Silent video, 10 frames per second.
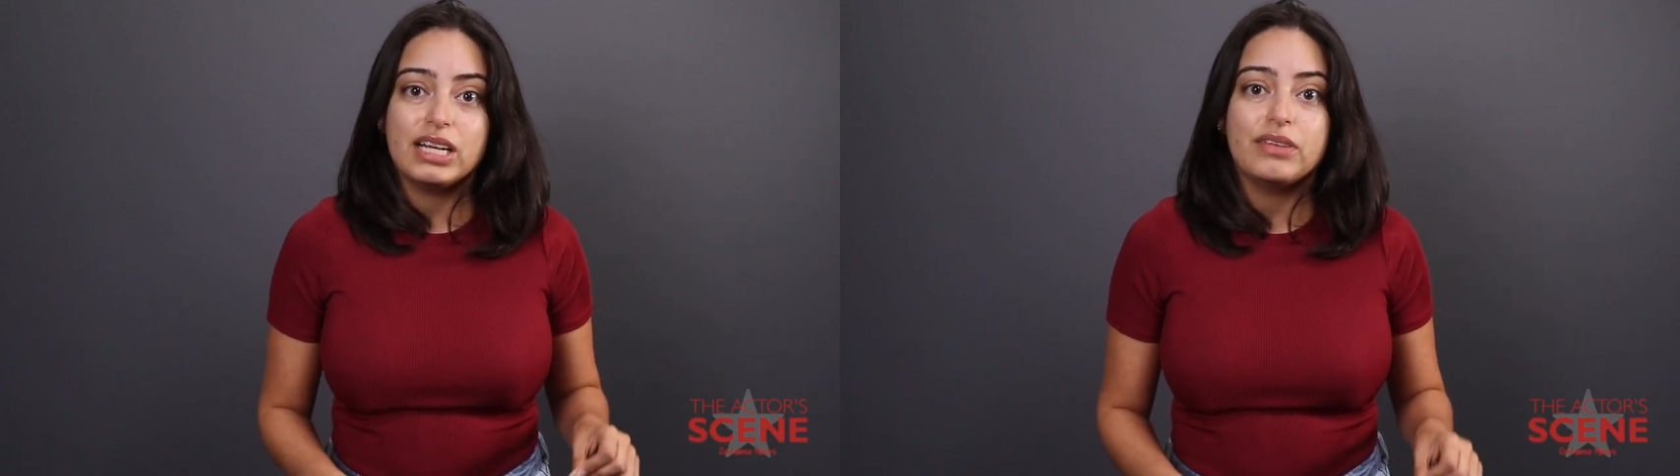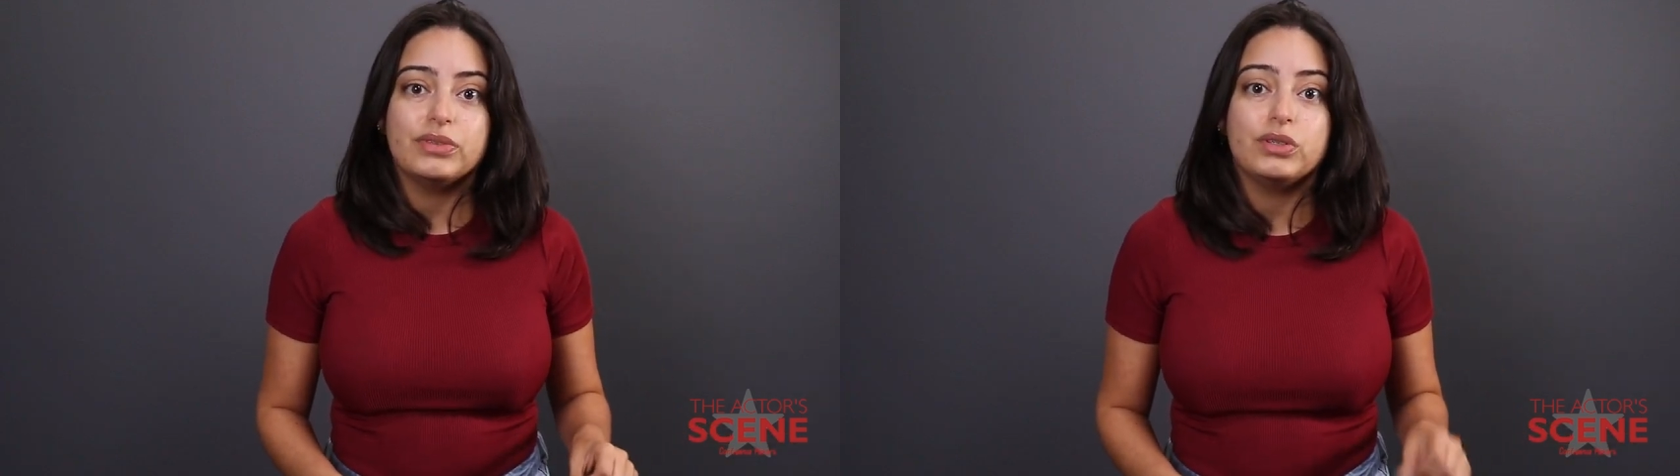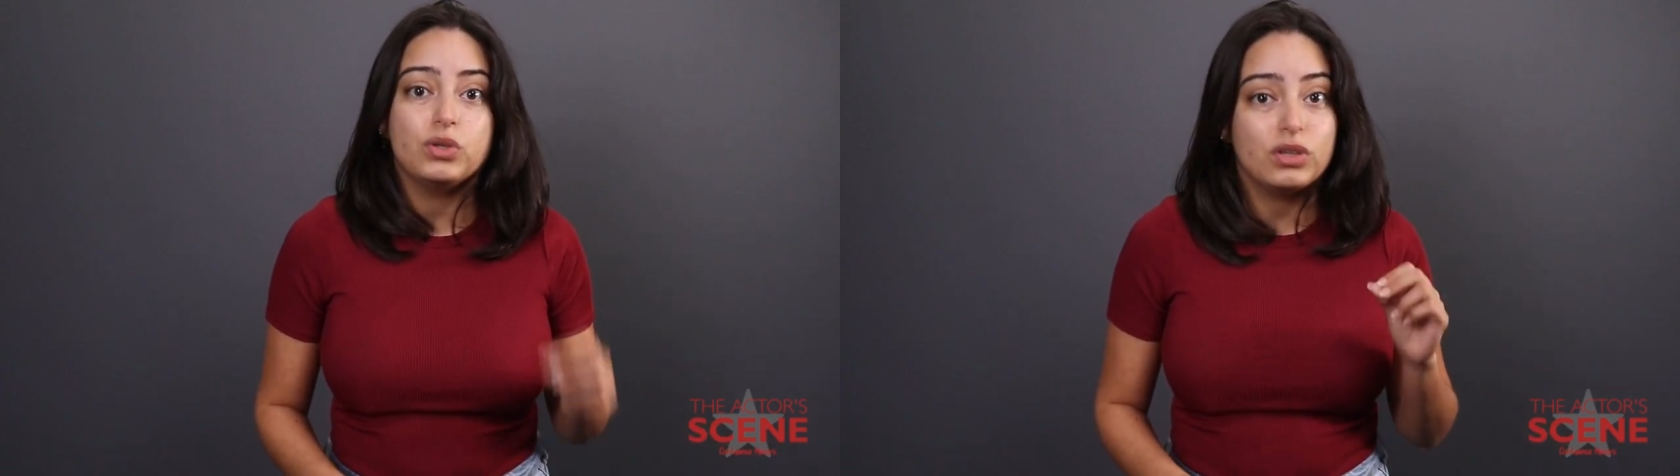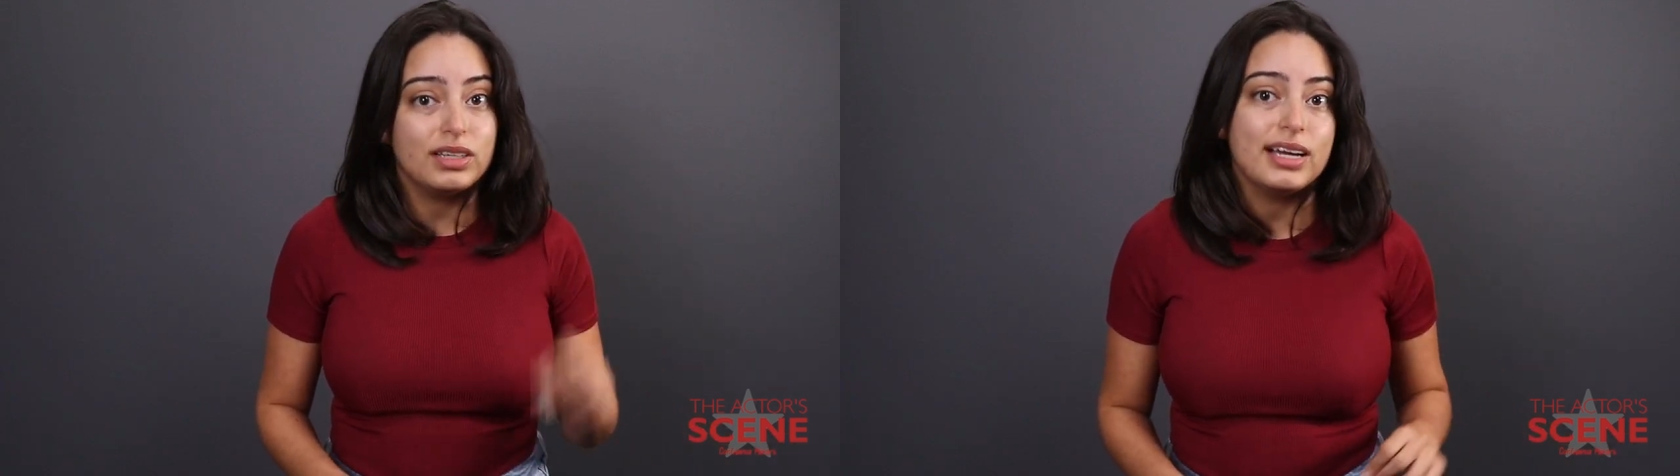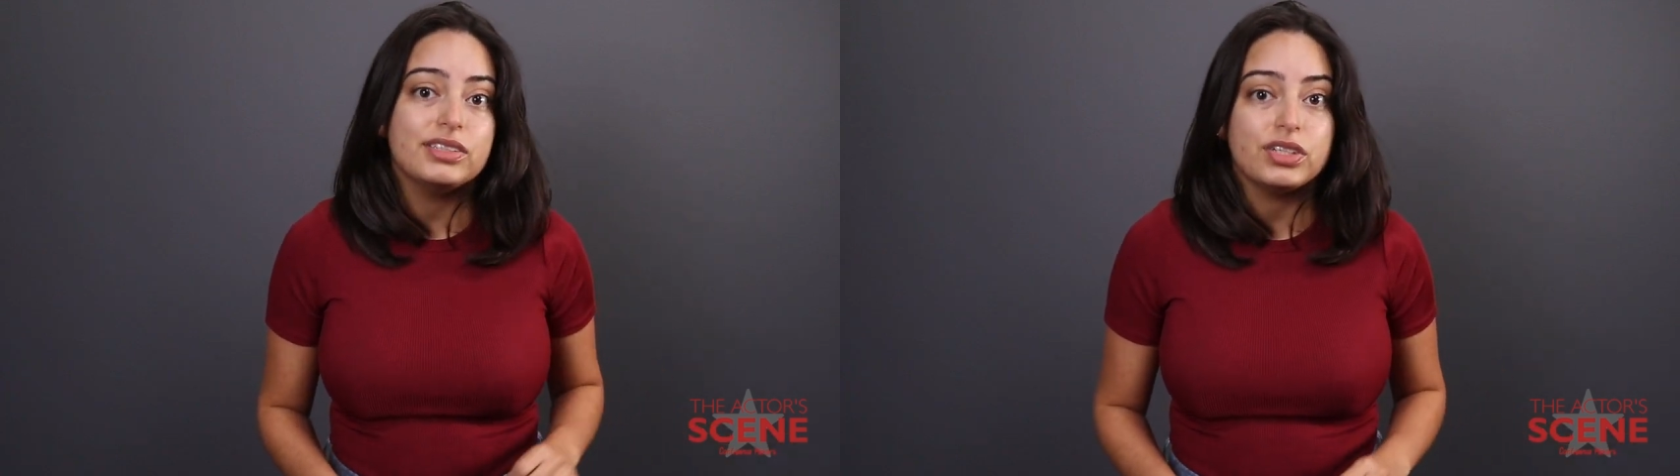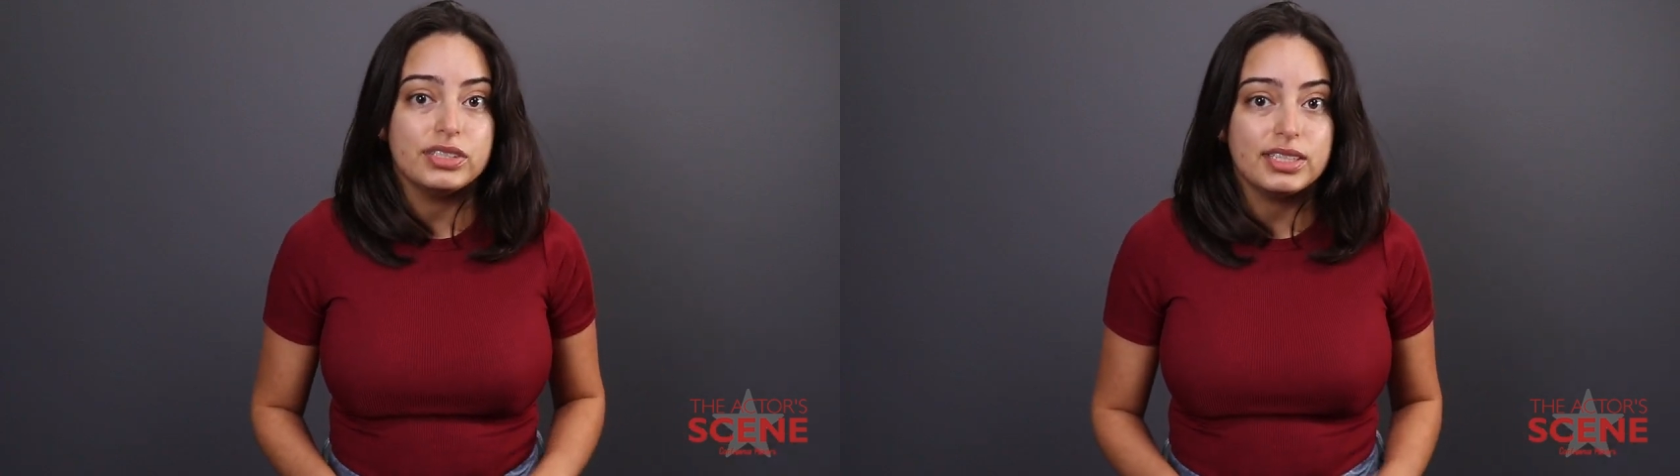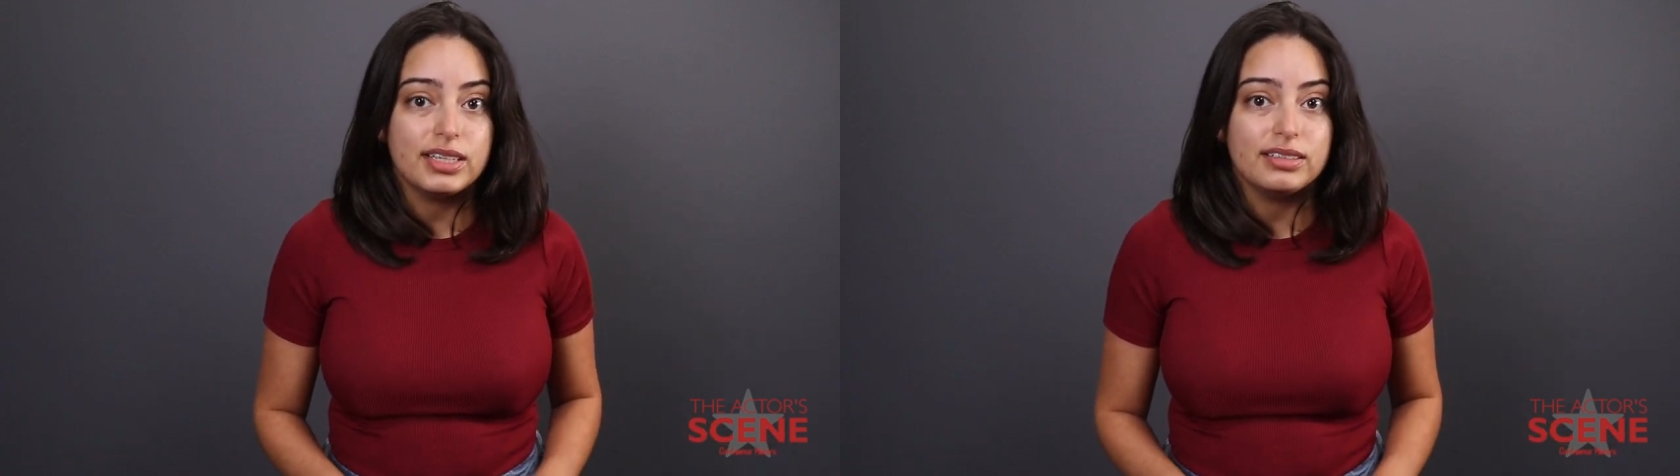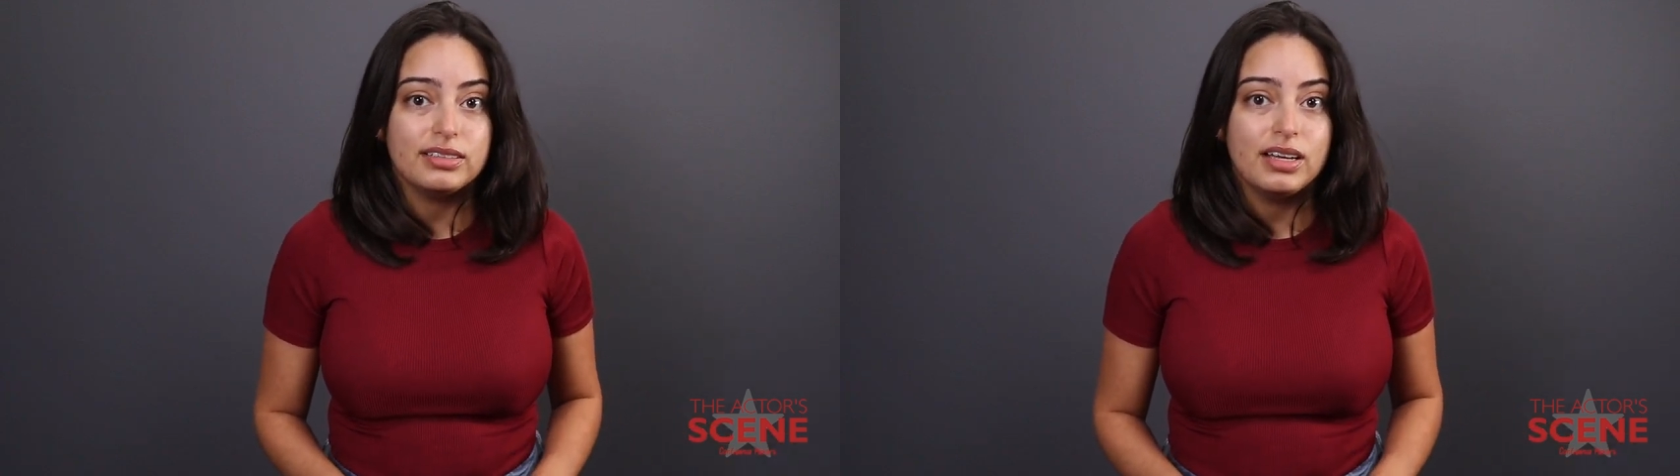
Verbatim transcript: after your lines are done.